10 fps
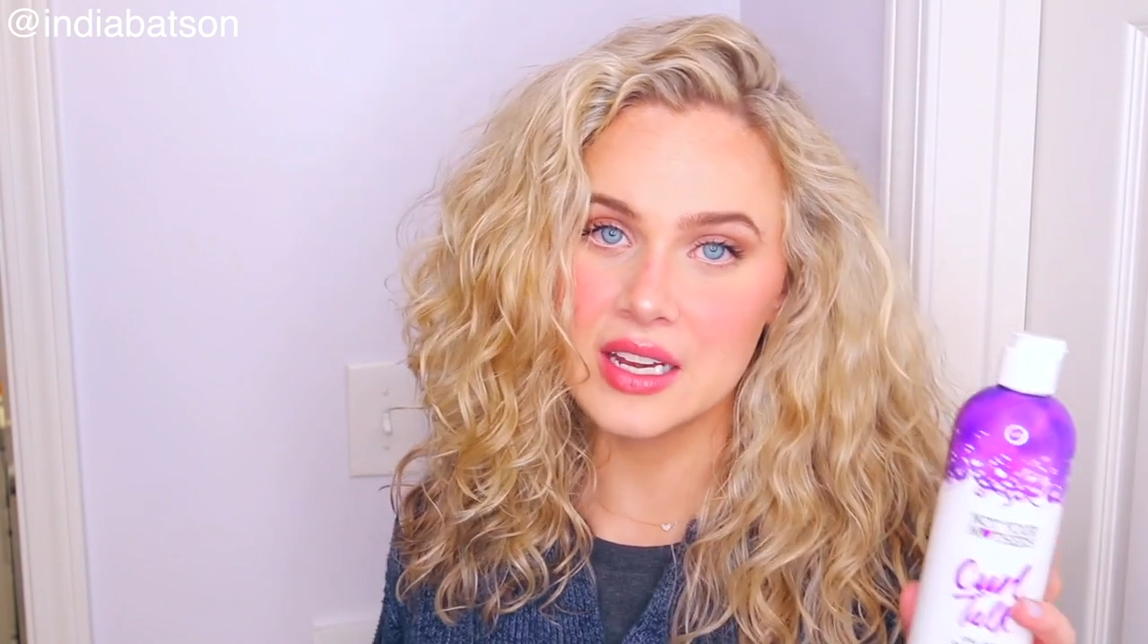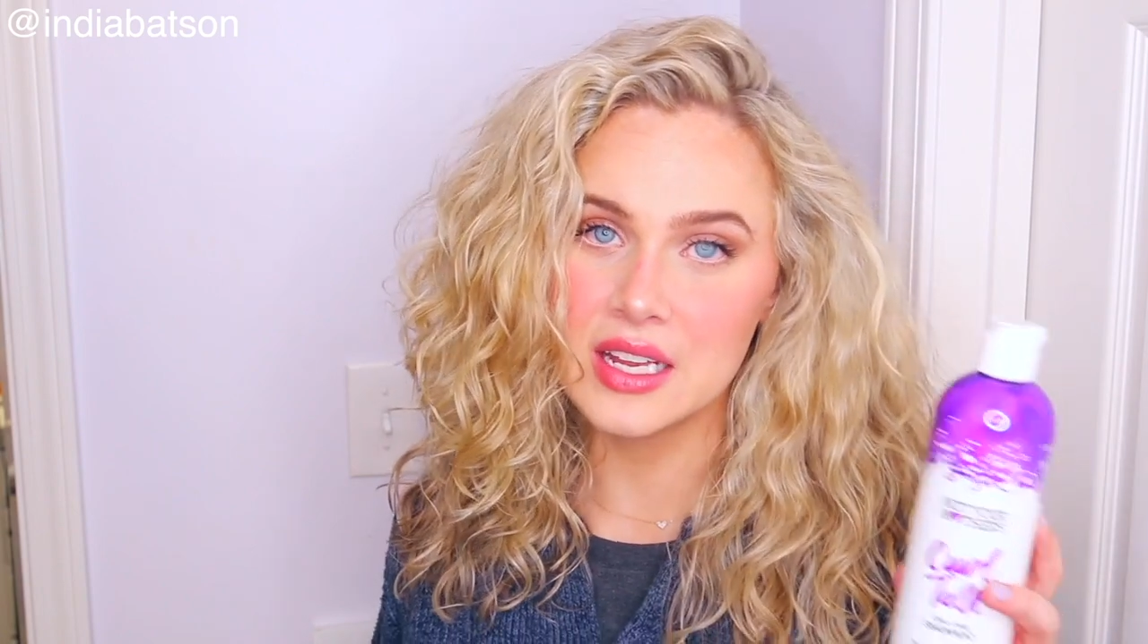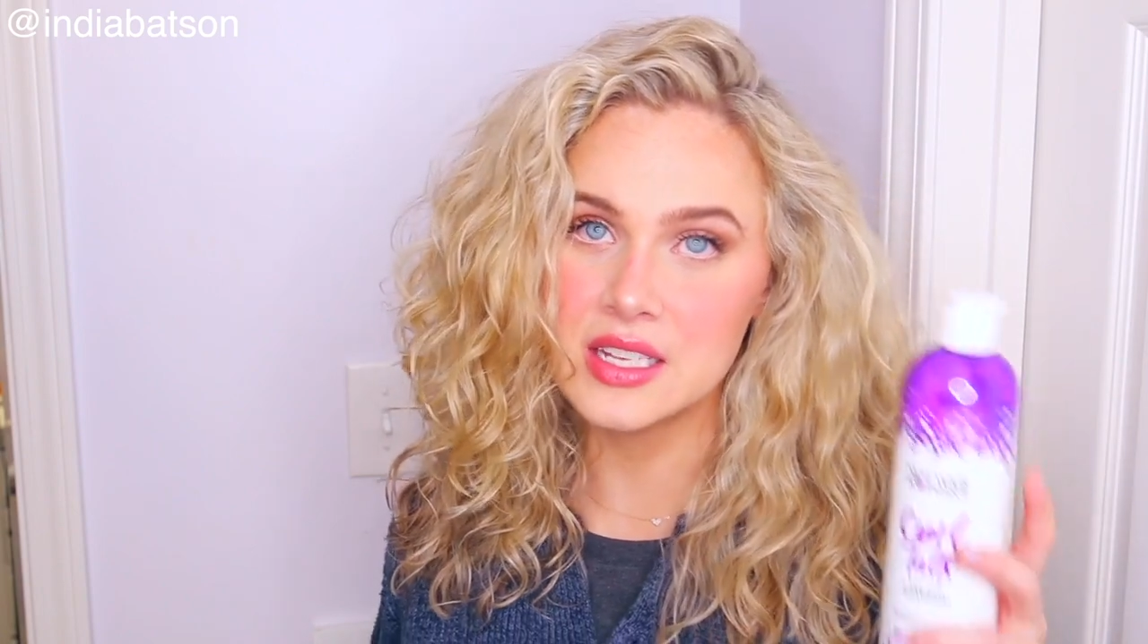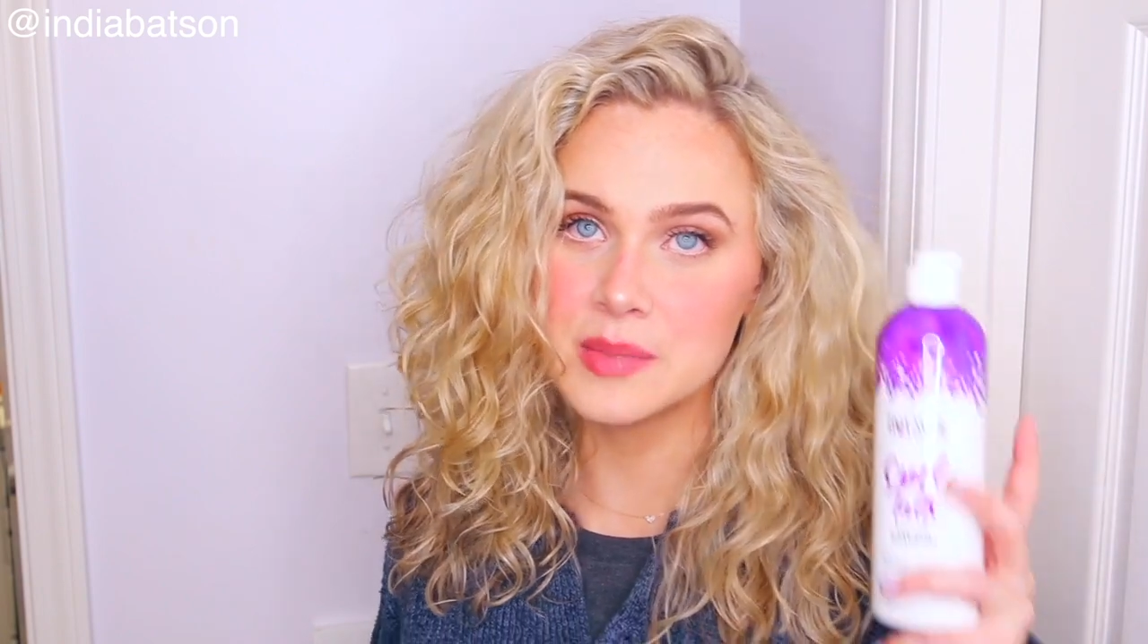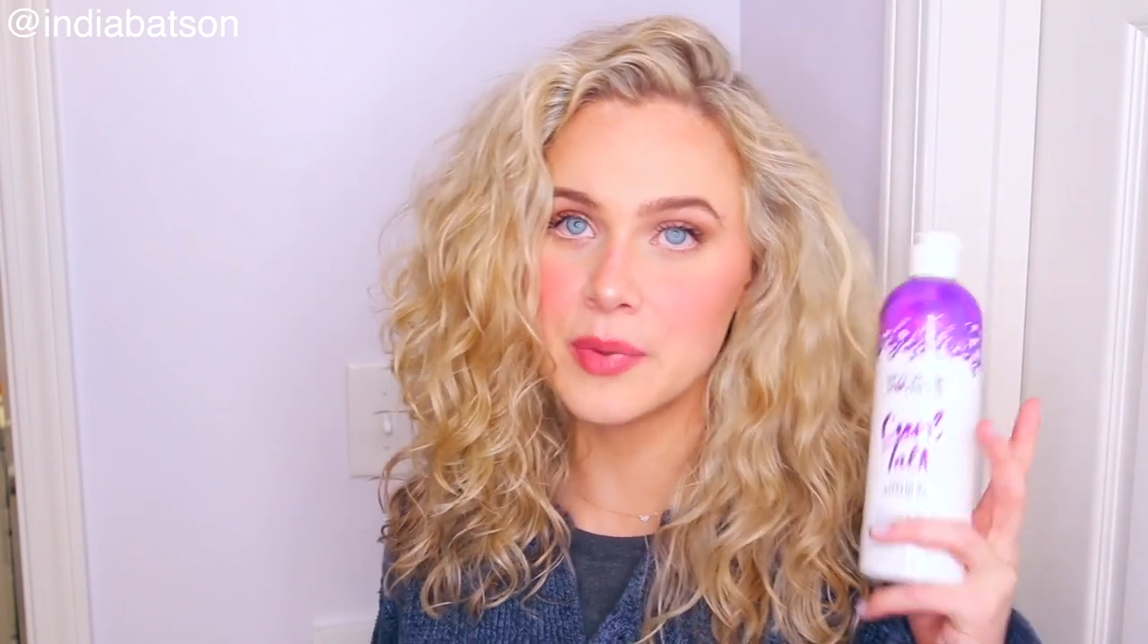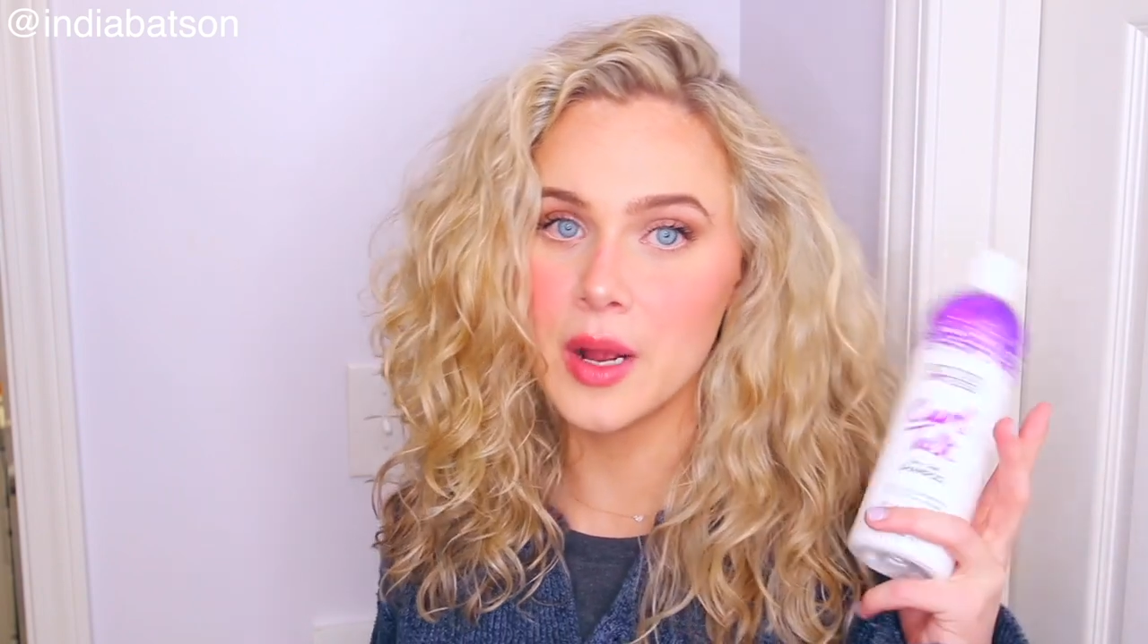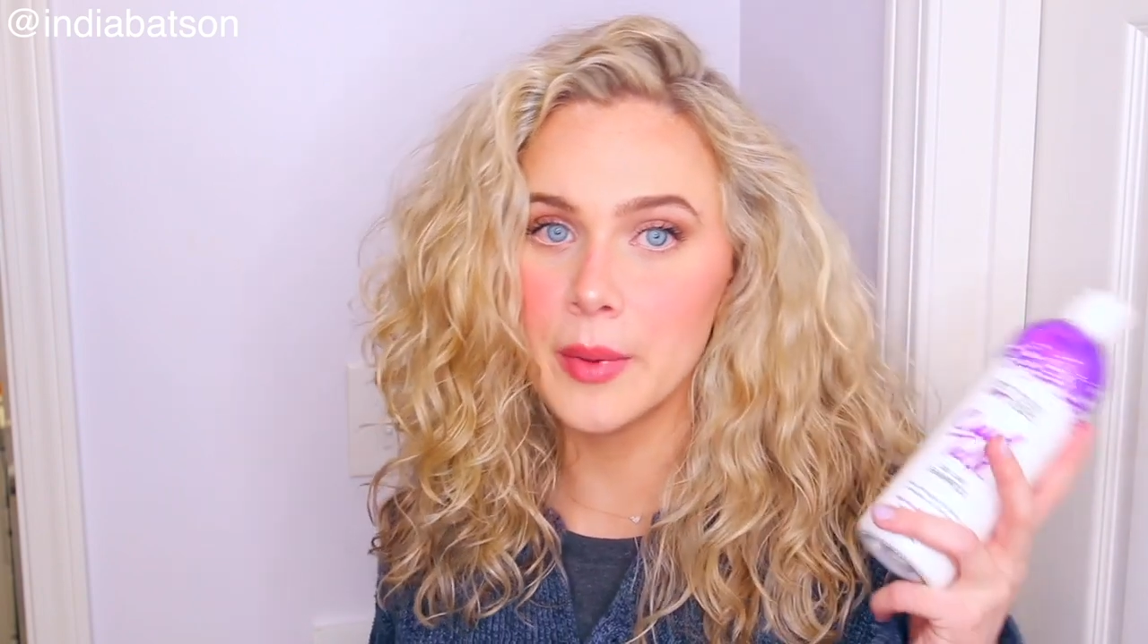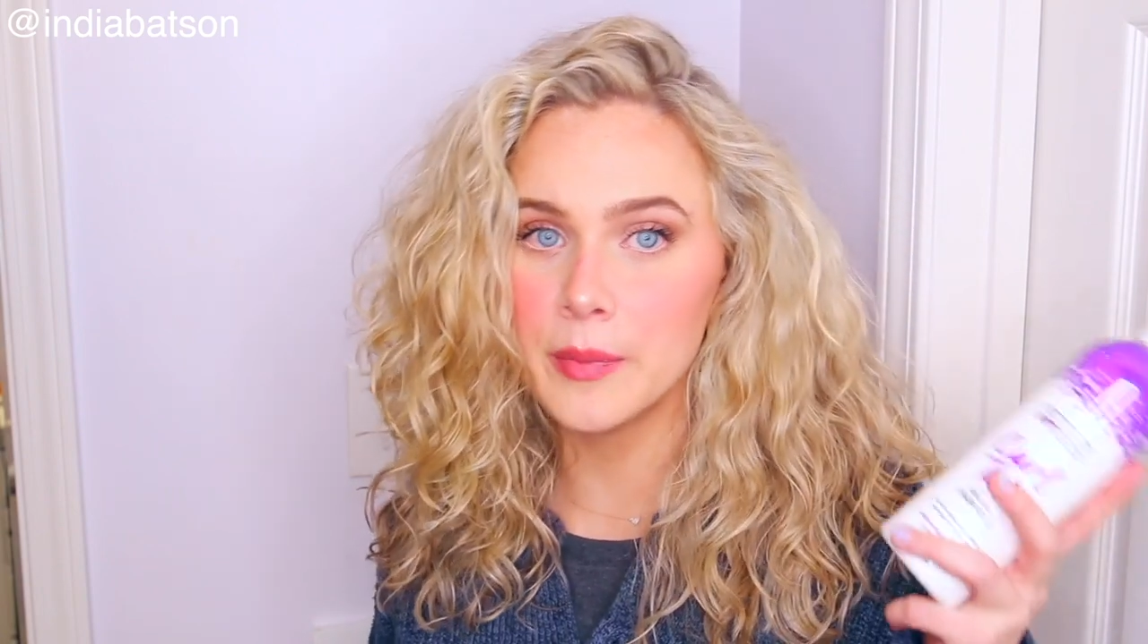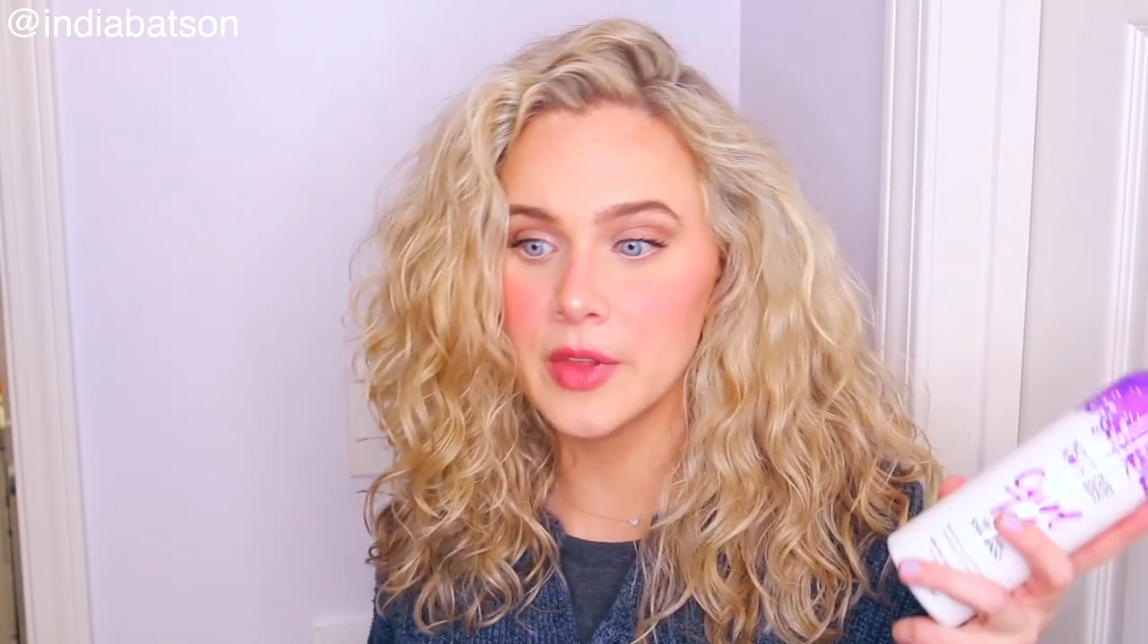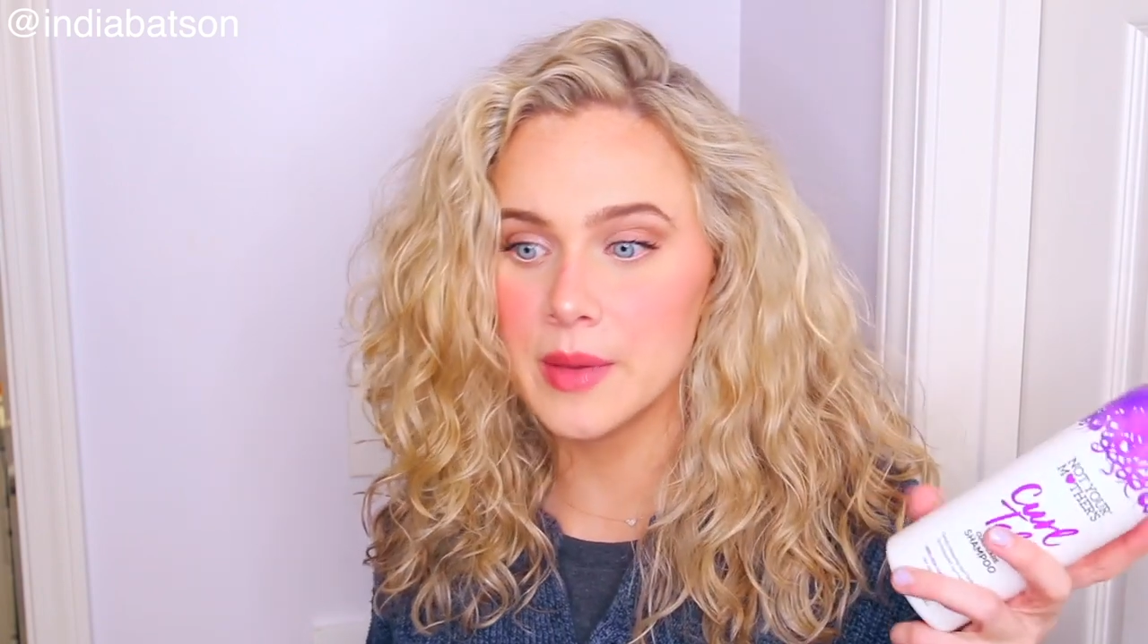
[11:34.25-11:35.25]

It is probably